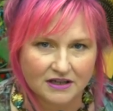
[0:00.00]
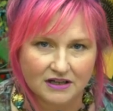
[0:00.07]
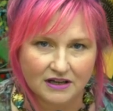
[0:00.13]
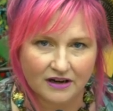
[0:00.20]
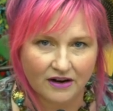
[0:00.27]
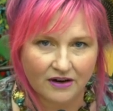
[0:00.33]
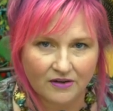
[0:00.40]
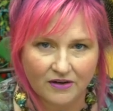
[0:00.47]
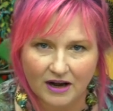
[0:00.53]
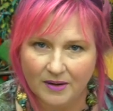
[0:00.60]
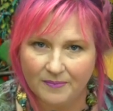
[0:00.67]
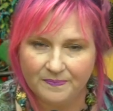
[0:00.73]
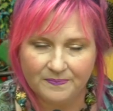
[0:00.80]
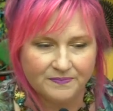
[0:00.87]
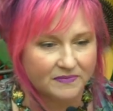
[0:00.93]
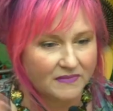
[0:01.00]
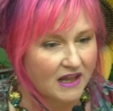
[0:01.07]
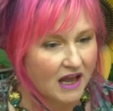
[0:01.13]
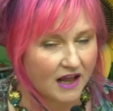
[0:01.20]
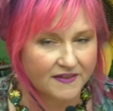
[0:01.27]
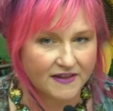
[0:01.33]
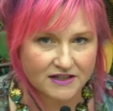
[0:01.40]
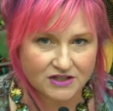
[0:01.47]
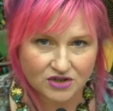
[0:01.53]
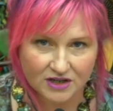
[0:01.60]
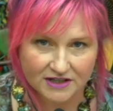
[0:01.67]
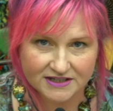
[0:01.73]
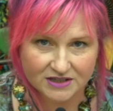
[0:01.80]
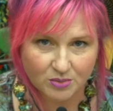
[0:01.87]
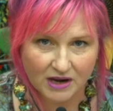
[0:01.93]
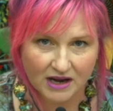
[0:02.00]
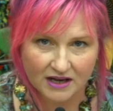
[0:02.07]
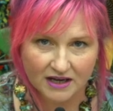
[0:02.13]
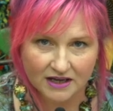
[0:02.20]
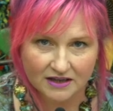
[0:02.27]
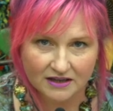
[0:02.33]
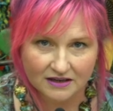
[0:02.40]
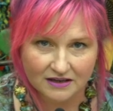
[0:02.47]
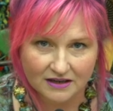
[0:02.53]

You know, I'm not that stressed about it.